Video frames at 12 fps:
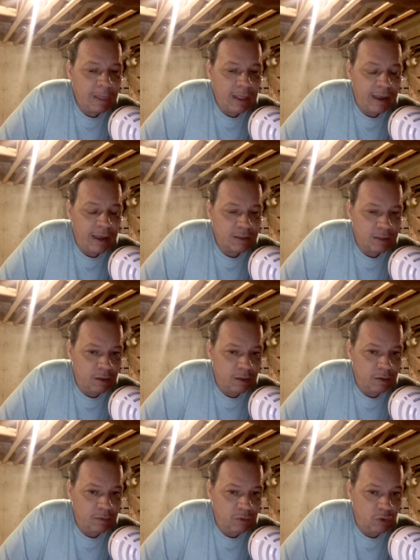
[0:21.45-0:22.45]
As
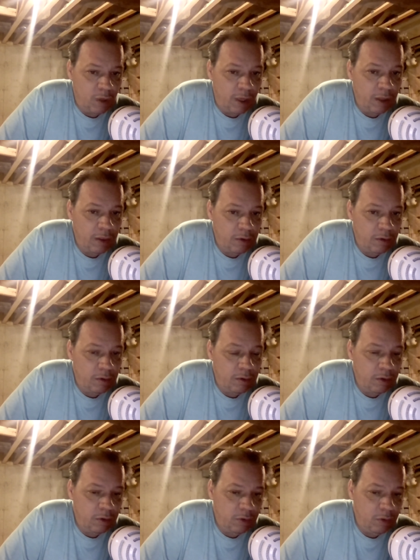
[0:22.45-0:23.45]
of July
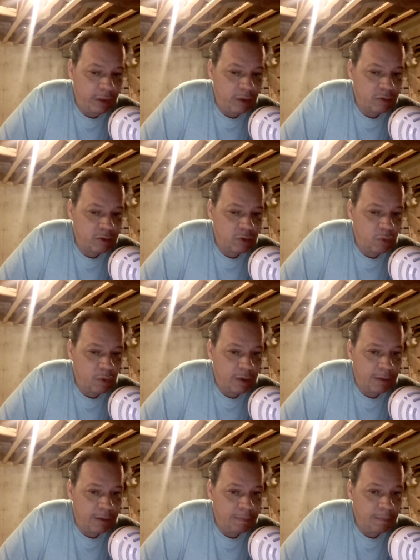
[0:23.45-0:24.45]
3rd,
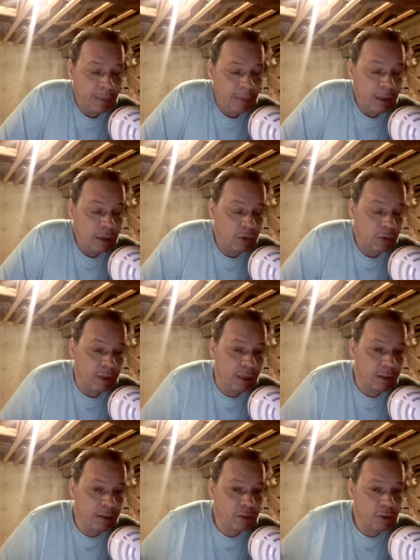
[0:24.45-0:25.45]
2020. To
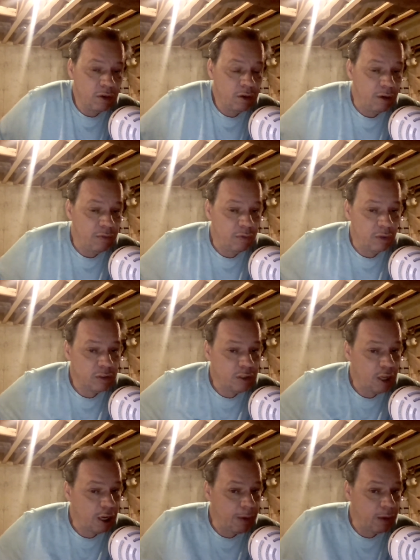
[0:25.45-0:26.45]
get things started off, let's
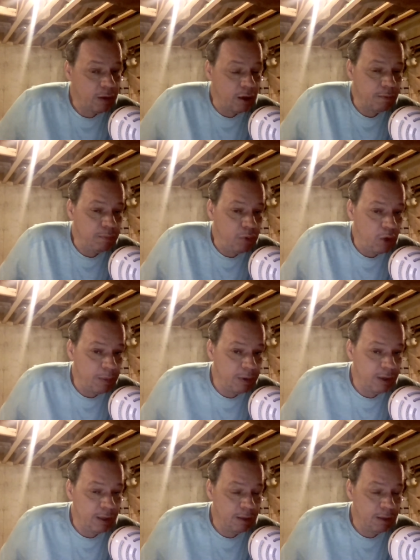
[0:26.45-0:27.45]
talk about the
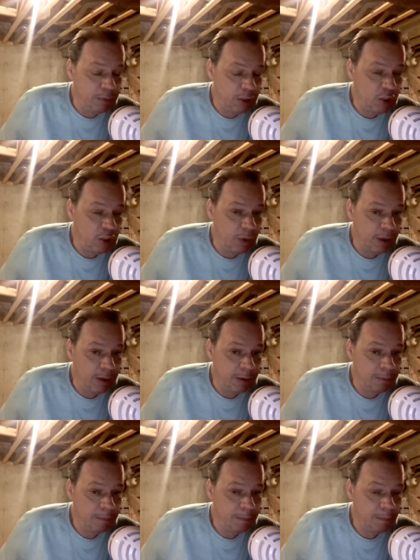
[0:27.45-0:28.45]
unemployment and the PUA.
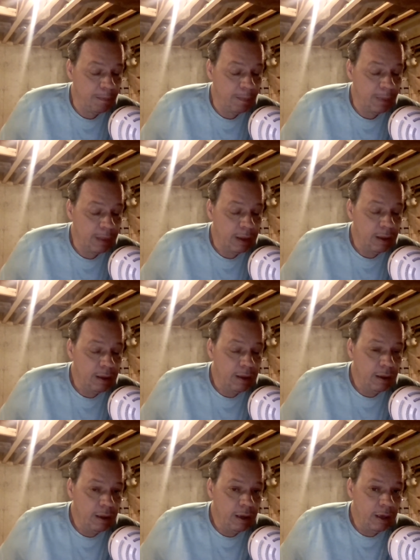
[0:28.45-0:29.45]

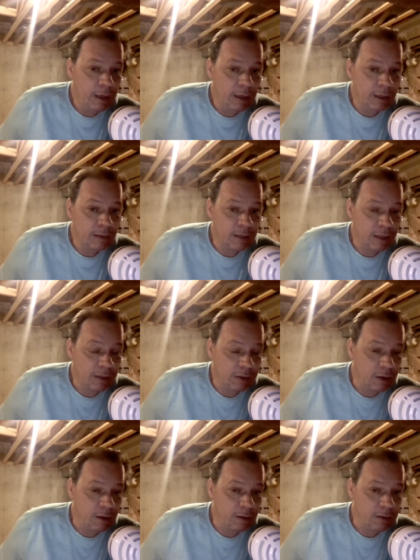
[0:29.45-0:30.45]
As I like to
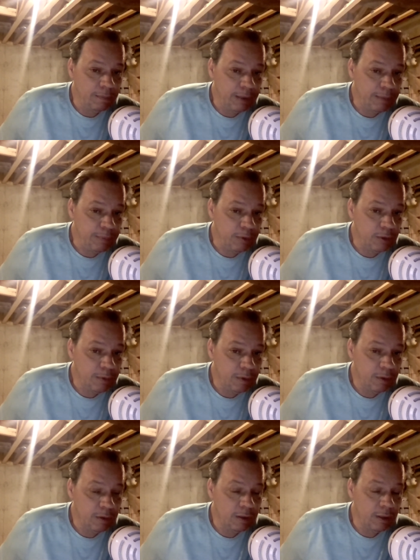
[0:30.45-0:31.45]
call it, the People's
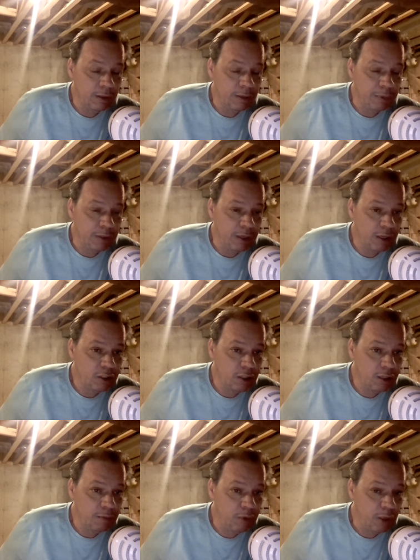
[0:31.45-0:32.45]
the, the Protection
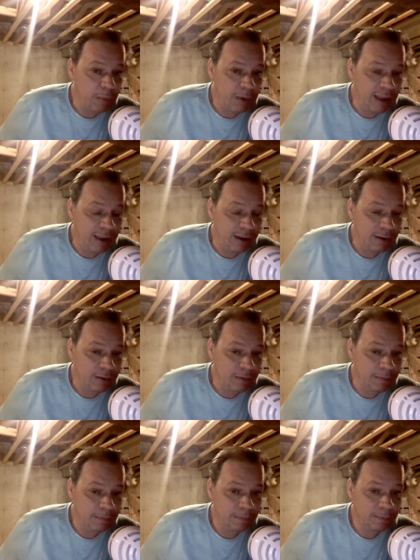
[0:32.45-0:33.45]
Unemployment Act
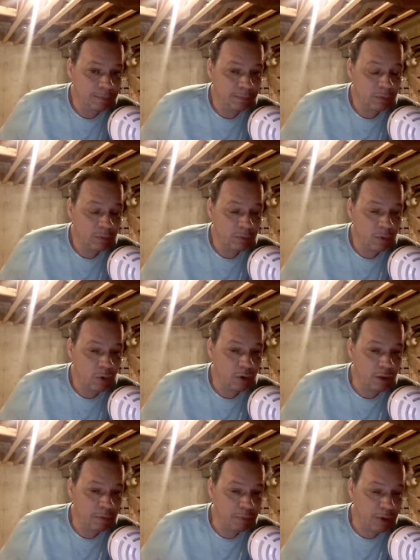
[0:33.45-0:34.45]
or
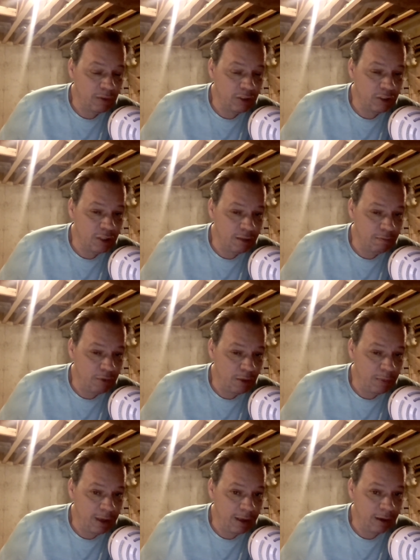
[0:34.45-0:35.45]
the Privileged
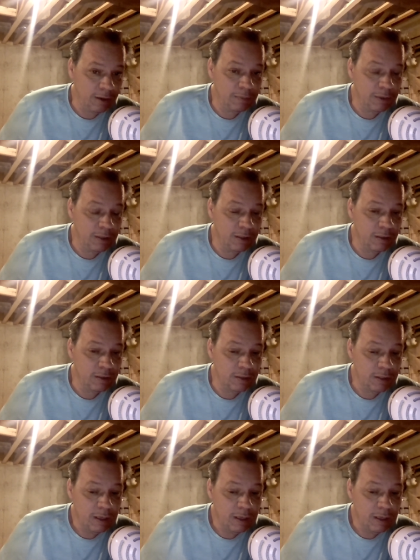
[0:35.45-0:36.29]
Unemployment Act because